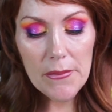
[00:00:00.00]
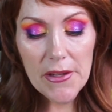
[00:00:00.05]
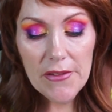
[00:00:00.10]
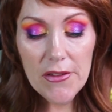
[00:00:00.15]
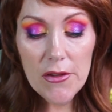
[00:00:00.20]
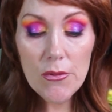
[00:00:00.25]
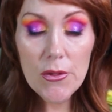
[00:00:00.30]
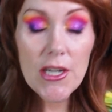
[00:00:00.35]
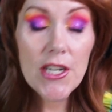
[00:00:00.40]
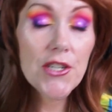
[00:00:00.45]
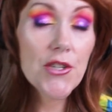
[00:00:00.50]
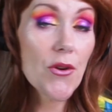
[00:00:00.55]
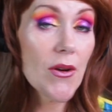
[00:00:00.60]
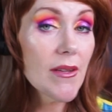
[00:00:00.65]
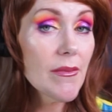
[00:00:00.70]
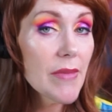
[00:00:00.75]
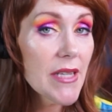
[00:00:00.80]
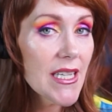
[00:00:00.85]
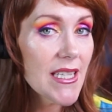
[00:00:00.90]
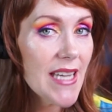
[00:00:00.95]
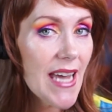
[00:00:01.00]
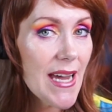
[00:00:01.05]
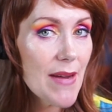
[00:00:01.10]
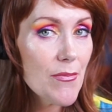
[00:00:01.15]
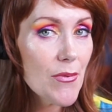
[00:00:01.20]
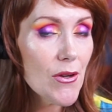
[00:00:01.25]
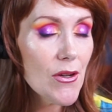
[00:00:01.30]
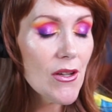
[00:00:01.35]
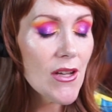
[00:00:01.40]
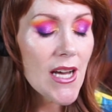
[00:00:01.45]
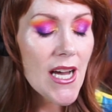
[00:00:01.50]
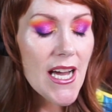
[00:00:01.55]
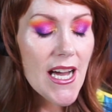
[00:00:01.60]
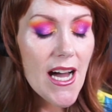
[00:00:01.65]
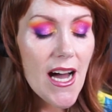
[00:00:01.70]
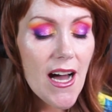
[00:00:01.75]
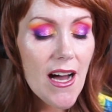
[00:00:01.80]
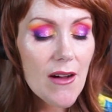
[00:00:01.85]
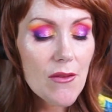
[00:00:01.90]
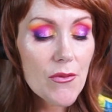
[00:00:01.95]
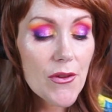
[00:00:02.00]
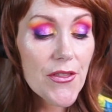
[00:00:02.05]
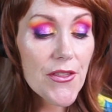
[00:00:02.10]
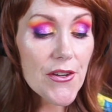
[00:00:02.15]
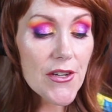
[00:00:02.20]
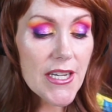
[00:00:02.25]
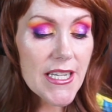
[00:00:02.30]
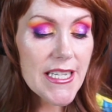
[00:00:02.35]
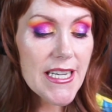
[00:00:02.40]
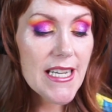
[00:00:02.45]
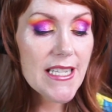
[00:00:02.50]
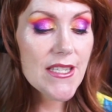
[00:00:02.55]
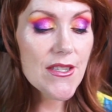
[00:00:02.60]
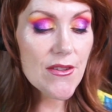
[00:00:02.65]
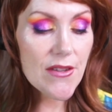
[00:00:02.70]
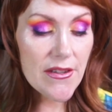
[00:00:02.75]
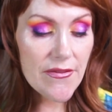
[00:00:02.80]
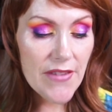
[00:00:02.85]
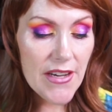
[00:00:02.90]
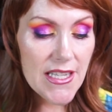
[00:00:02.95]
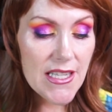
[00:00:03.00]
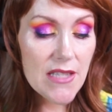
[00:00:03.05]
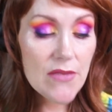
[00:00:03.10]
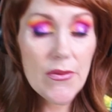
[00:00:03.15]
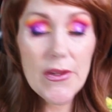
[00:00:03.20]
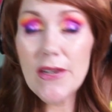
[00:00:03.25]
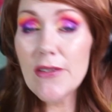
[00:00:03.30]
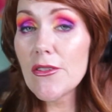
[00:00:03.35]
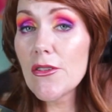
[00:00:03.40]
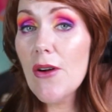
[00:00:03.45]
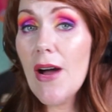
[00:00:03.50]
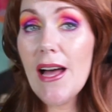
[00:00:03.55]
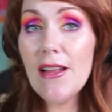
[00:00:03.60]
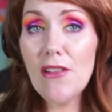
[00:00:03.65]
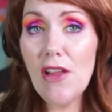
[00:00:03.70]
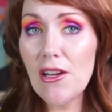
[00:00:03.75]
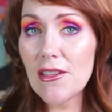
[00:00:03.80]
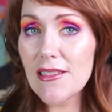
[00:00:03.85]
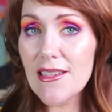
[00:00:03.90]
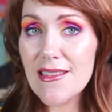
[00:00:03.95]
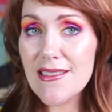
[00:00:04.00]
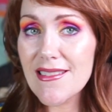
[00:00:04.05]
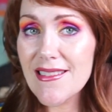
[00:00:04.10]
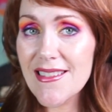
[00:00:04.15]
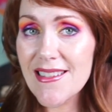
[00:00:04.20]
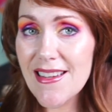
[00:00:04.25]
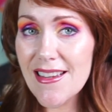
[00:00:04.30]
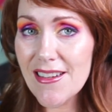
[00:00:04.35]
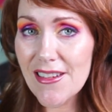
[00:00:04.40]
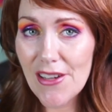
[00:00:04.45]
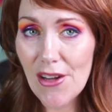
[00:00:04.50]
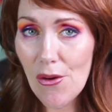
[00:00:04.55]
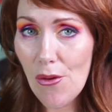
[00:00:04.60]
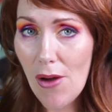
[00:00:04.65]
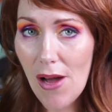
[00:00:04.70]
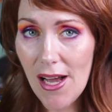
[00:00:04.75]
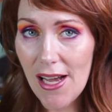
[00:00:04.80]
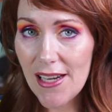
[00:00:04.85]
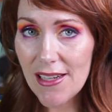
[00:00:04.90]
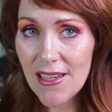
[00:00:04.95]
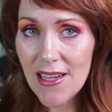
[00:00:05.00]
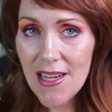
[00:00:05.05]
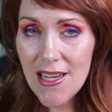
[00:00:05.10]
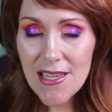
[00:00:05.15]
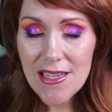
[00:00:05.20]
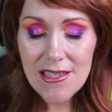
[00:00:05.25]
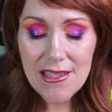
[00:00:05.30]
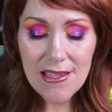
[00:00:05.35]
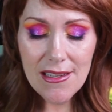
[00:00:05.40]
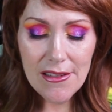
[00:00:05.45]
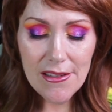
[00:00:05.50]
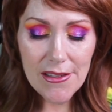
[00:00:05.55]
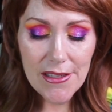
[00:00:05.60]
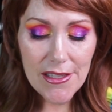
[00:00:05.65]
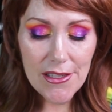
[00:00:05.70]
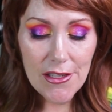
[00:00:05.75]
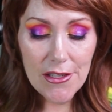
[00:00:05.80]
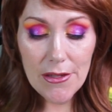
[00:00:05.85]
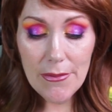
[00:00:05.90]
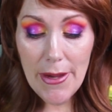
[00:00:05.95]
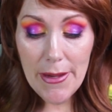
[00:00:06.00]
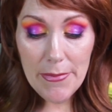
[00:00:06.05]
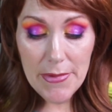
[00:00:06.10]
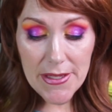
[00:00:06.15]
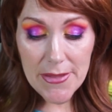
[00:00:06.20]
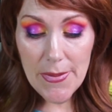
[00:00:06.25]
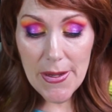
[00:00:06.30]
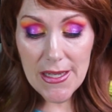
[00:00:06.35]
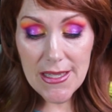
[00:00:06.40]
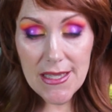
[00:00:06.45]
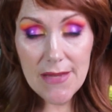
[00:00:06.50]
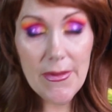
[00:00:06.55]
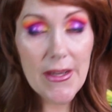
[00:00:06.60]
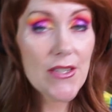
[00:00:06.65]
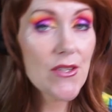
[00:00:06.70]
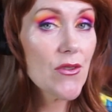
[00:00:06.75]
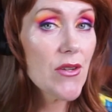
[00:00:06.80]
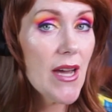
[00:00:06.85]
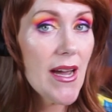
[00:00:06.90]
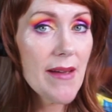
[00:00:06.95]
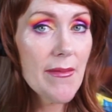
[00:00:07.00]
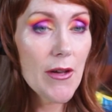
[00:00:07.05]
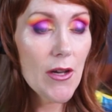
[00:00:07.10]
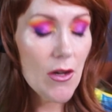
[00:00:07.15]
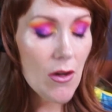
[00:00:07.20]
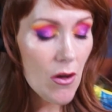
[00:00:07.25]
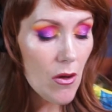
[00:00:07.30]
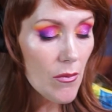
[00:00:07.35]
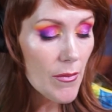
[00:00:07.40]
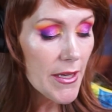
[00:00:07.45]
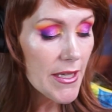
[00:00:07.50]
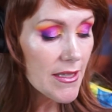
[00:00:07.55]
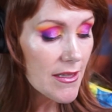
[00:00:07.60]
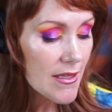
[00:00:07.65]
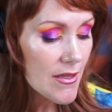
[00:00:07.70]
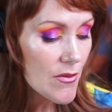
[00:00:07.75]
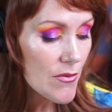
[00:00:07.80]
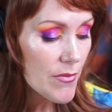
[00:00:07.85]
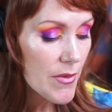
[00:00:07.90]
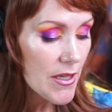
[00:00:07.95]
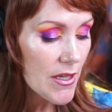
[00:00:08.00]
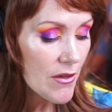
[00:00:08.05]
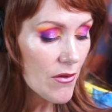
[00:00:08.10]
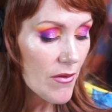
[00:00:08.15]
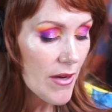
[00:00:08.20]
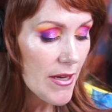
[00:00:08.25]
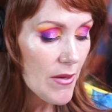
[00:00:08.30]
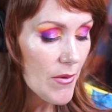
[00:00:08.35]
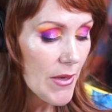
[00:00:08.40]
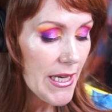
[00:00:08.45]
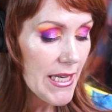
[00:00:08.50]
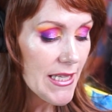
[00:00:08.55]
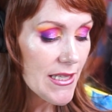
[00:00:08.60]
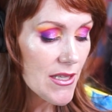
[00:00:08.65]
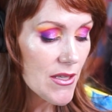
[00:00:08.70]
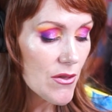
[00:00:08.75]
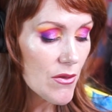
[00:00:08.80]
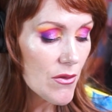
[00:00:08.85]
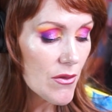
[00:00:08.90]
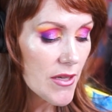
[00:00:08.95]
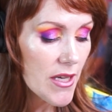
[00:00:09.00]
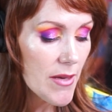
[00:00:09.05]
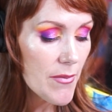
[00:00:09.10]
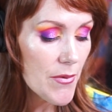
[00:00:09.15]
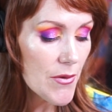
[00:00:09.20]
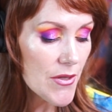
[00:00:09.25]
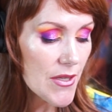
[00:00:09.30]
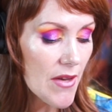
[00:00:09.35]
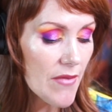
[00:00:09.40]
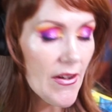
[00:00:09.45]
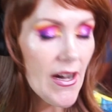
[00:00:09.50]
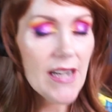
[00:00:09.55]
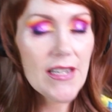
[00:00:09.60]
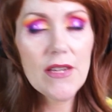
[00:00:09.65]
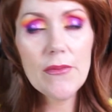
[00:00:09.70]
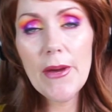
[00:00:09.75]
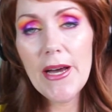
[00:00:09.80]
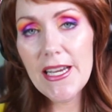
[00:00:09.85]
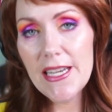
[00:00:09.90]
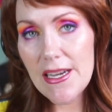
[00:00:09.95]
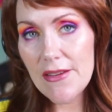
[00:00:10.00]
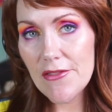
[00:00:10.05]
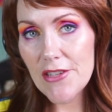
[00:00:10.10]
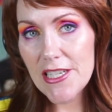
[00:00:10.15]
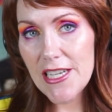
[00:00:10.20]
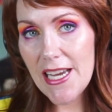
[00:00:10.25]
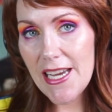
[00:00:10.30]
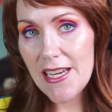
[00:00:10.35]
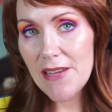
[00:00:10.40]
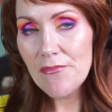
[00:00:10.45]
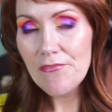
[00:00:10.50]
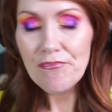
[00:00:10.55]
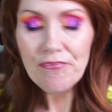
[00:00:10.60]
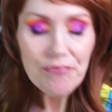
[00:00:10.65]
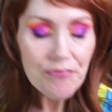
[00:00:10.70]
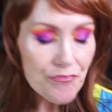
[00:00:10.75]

if you want to join me in April with 30 Days, 30 Faces, we don't know how long this is going to go on. So, you might be spending some extra time at home, and this would be a great way to keep yourself occupied every day